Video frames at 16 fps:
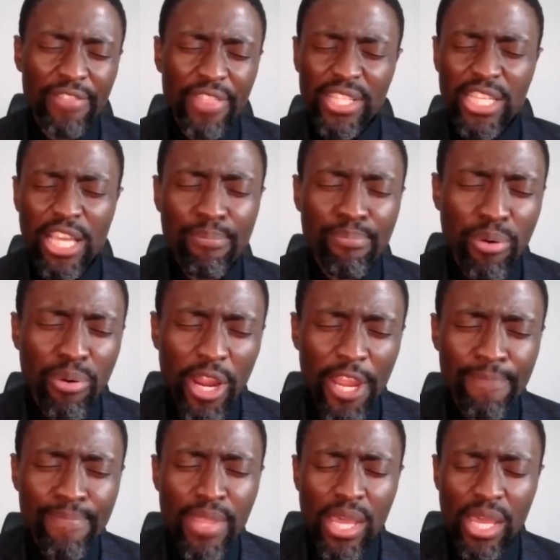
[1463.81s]
This I
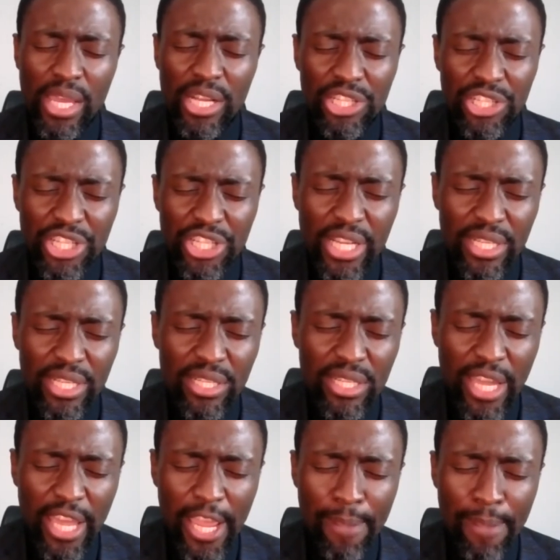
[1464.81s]
pray in Jesus'
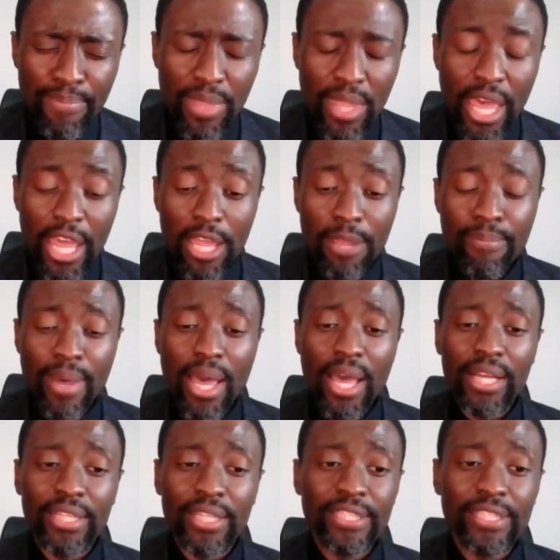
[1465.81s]
name.
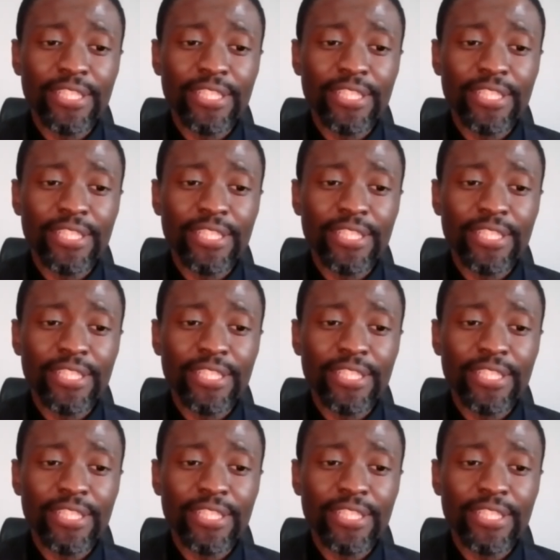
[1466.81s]
Amen.